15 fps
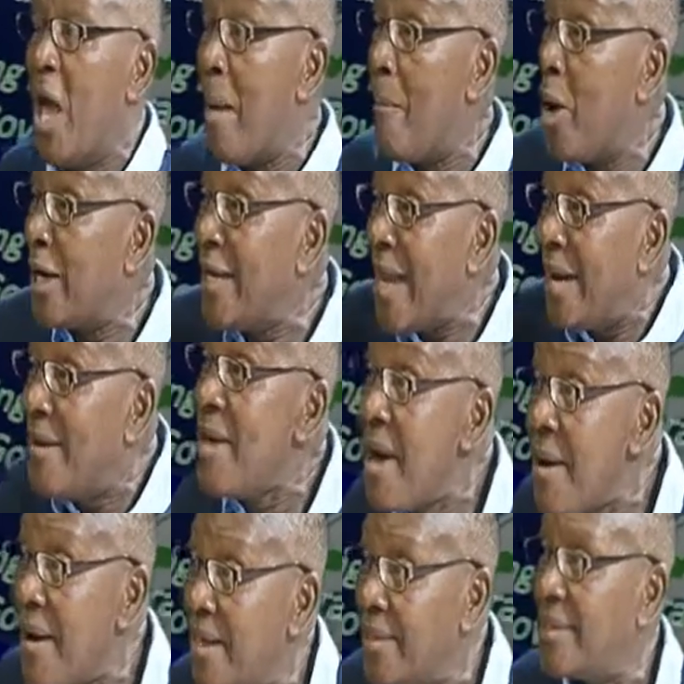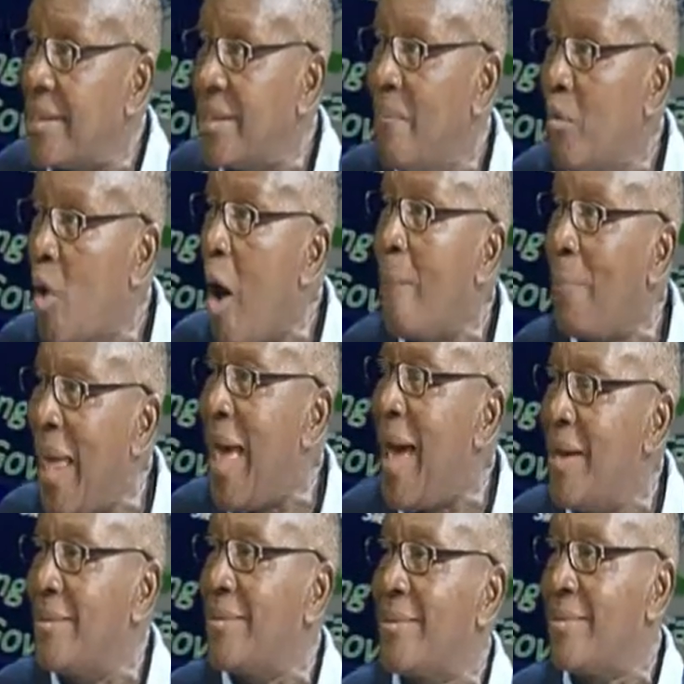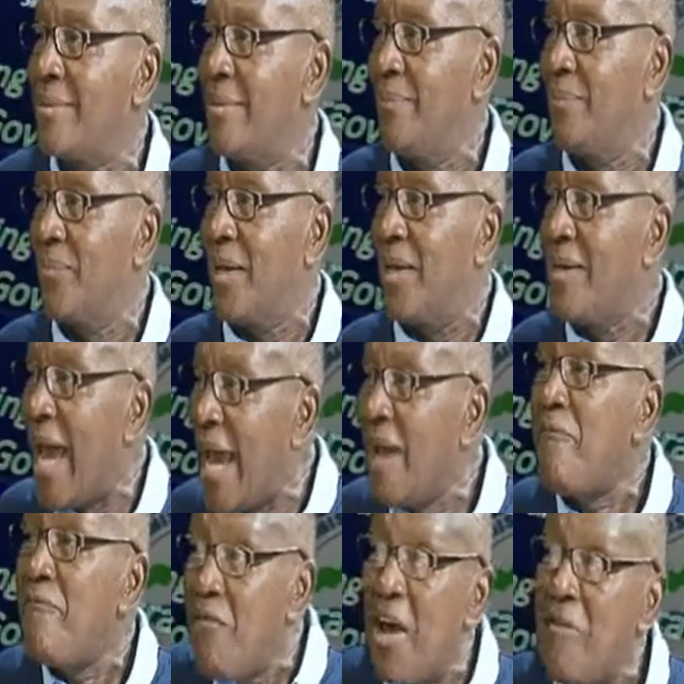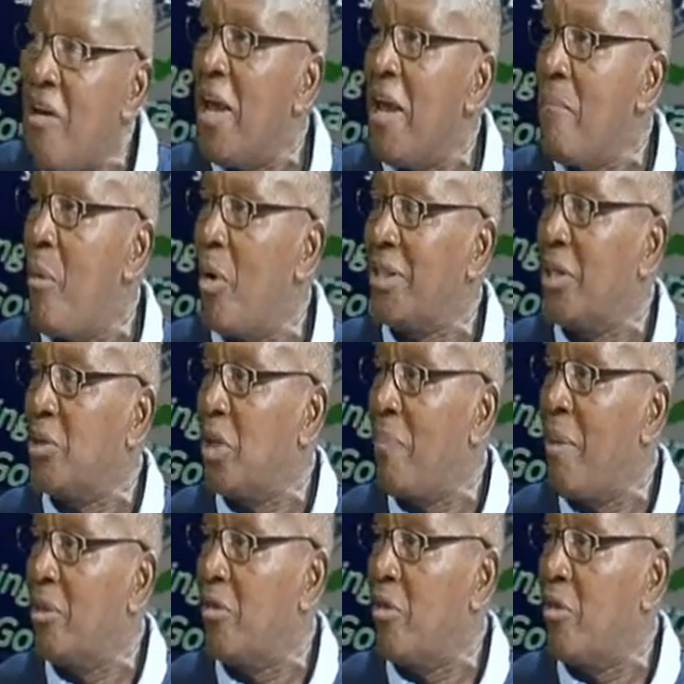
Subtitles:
But the adherence, compliance, now very, very important to the part of the